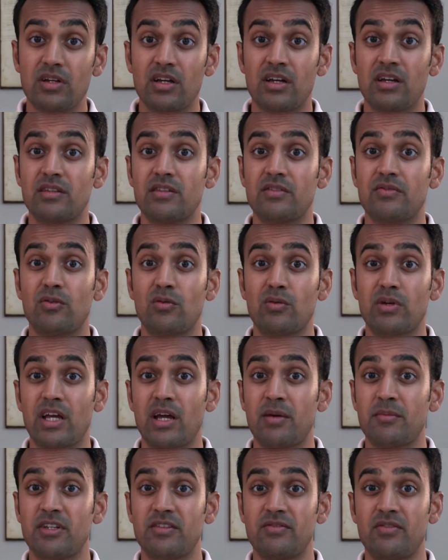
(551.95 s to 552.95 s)
the full
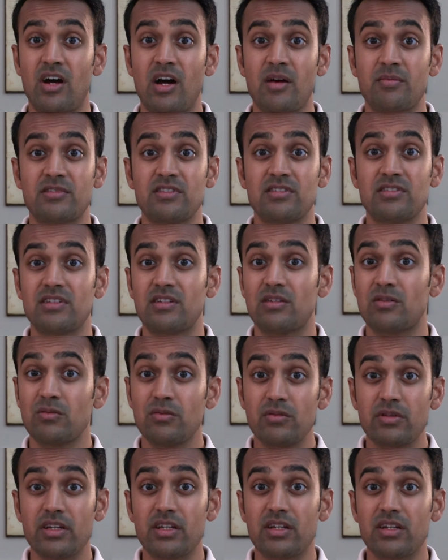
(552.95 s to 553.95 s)
gamut of options,
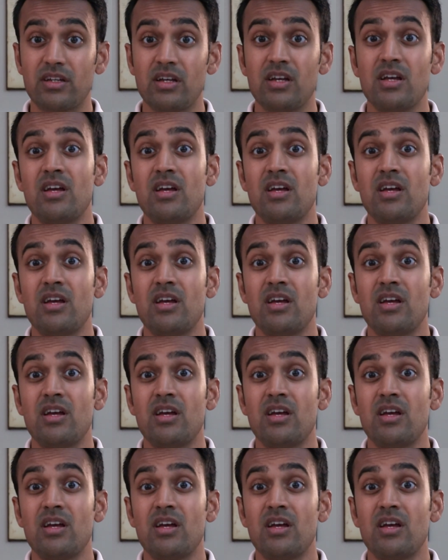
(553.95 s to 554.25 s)
including